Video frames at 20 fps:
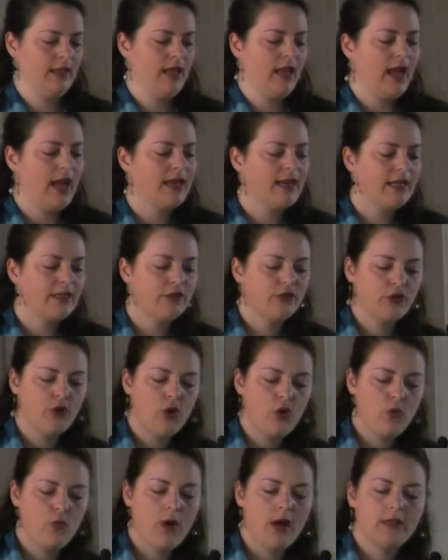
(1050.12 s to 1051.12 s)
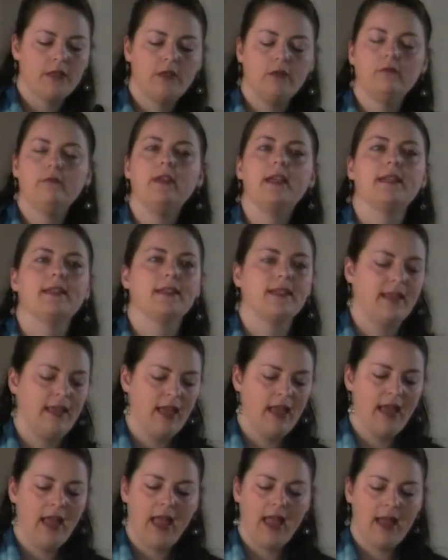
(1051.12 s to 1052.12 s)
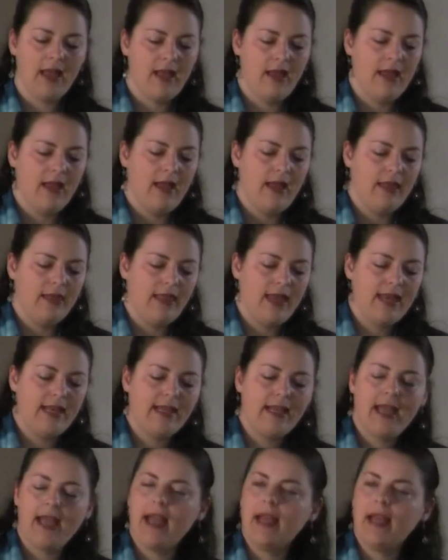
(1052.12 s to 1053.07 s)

And I don't want to risk letting